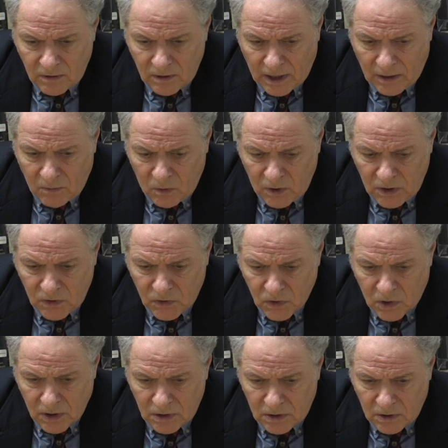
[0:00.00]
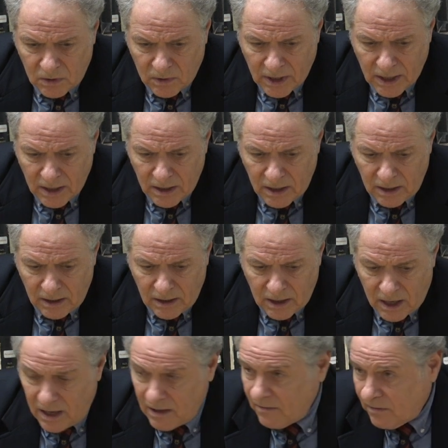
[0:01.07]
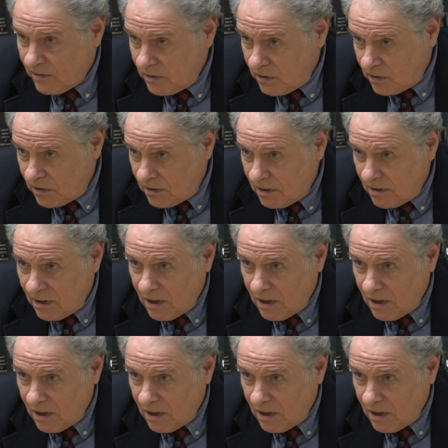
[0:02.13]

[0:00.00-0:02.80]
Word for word: and we started to create a conference,